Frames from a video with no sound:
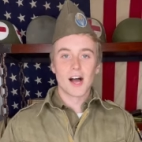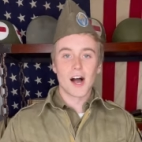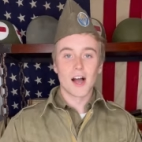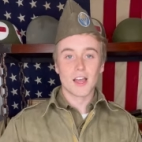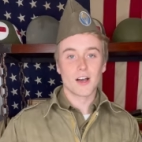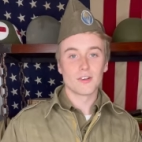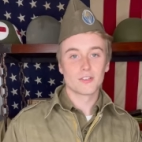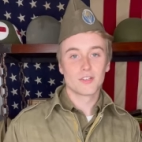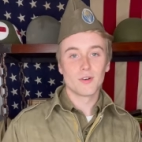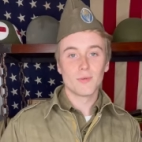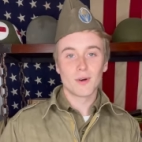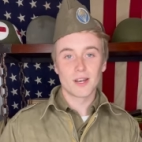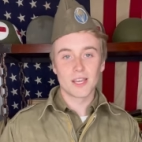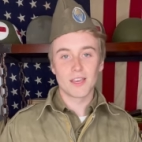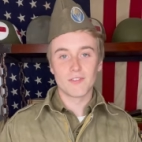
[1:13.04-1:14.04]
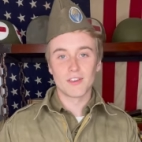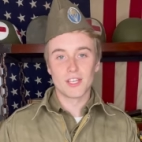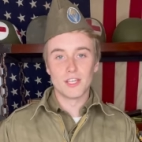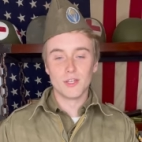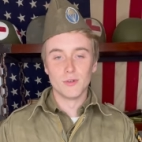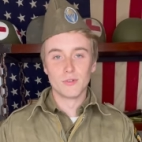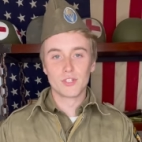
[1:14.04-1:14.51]
I also want to give a
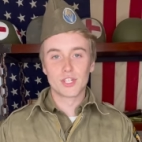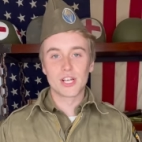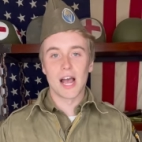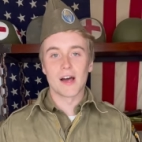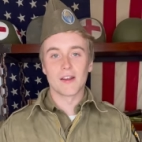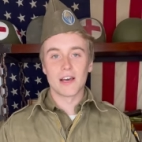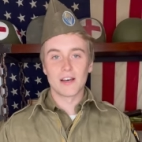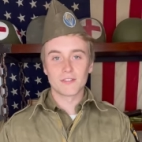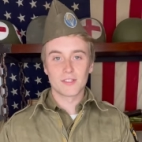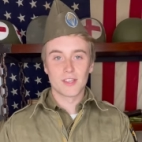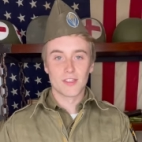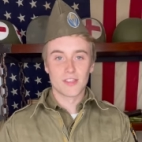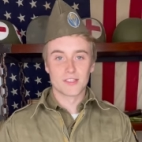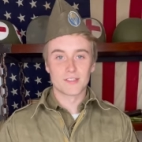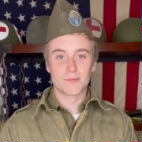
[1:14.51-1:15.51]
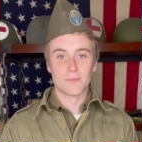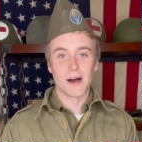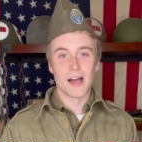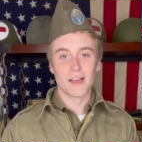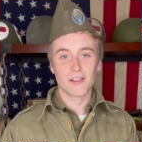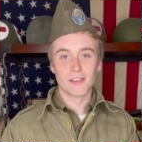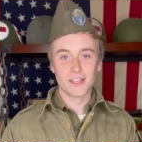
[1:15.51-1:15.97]
huge shout out to the
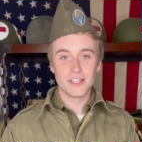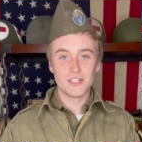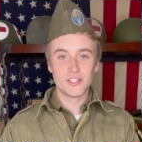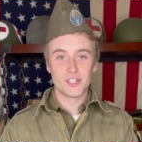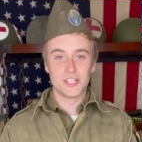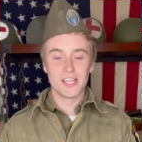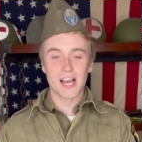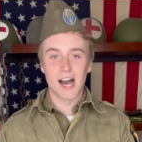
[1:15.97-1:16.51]
Smiley GI.